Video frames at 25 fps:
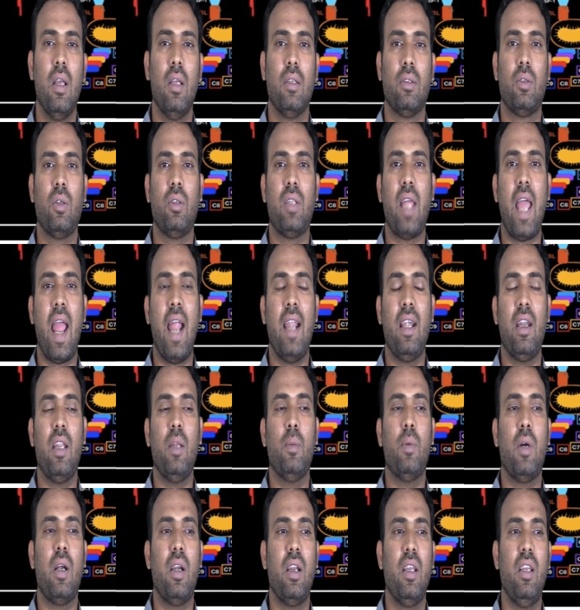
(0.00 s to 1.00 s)
so the
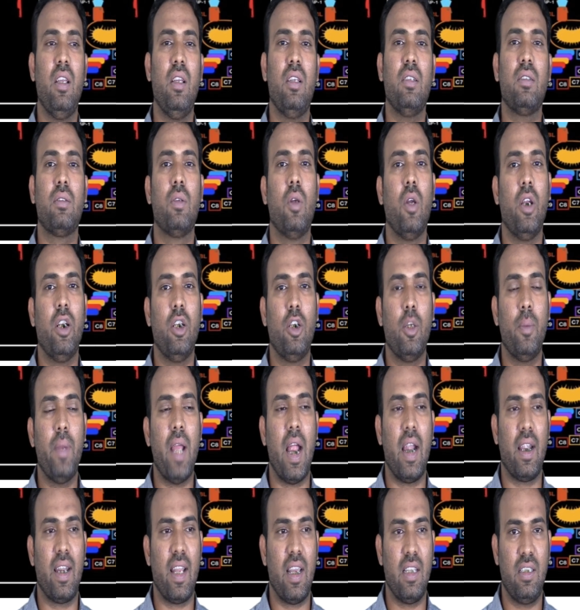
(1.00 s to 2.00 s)
antibody is going to be
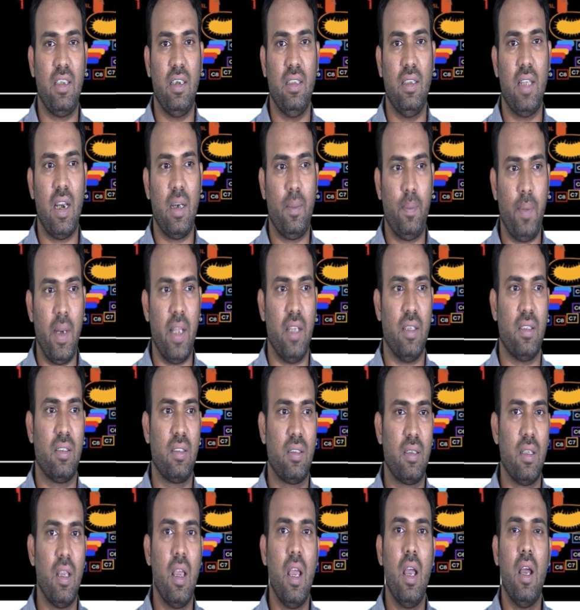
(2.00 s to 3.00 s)
attaching the
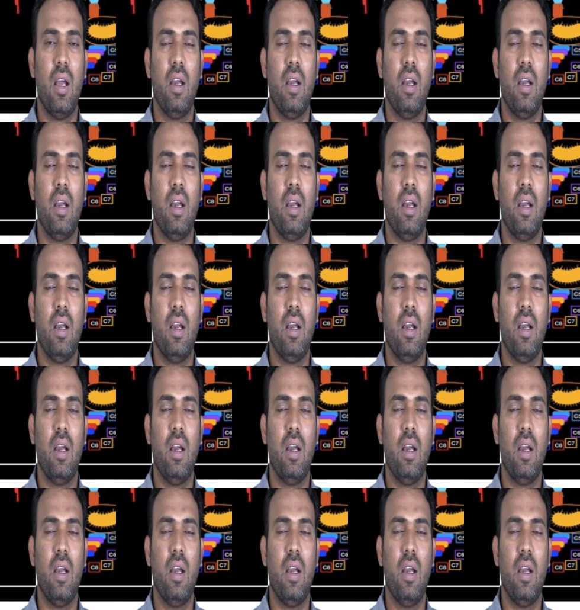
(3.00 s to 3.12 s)
place